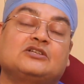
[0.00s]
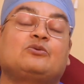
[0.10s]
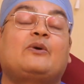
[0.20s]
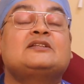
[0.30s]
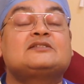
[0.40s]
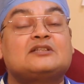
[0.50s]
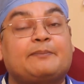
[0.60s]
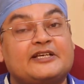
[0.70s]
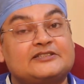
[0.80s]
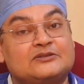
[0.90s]
So once the
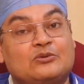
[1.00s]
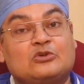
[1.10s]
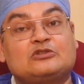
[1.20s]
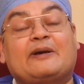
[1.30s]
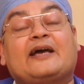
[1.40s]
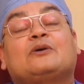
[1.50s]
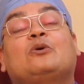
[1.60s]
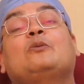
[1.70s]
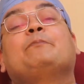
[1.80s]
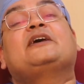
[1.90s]
patient goes back
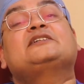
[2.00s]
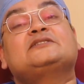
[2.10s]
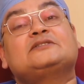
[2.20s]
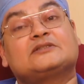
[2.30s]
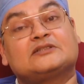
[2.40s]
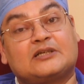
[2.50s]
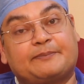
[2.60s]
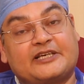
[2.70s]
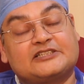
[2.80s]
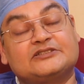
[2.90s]
home, the
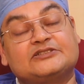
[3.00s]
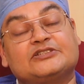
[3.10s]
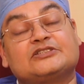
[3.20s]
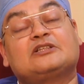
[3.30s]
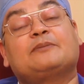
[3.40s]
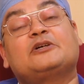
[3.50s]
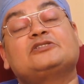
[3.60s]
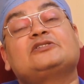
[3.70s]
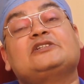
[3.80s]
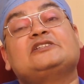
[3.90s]

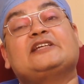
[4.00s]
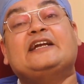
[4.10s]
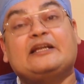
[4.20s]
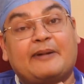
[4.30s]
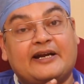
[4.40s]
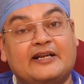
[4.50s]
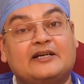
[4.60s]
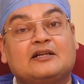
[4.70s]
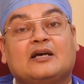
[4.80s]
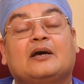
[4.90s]
person is
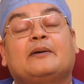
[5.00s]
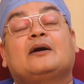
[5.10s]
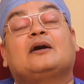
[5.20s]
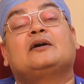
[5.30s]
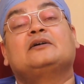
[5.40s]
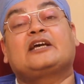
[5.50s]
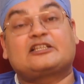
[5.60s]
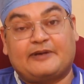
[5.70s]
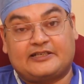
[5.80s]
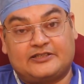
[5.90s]
independent,
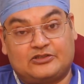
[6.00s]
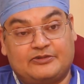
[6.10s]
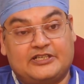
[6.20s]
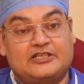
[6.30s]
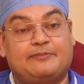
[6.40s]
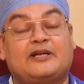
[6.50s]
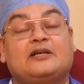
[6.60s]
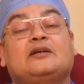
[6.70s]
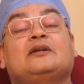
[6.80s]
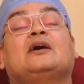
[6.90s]
expected to be
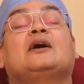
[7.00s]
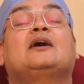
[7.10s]
independent.